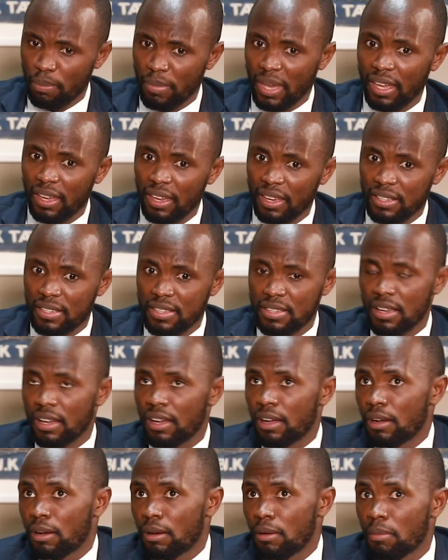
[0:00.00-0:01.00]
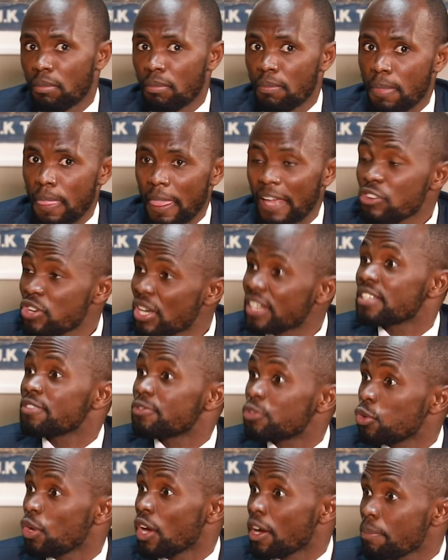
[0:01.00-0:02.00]
make it attractive
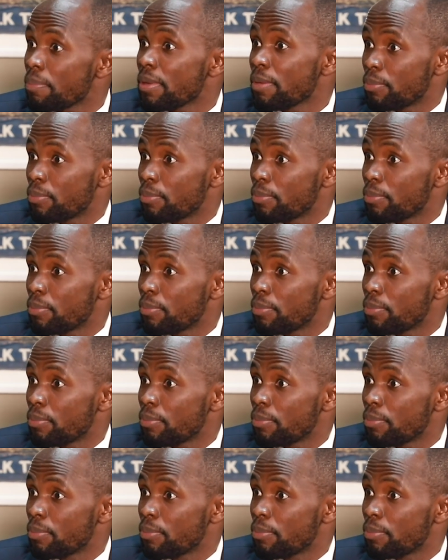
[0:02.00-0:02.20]
to young people?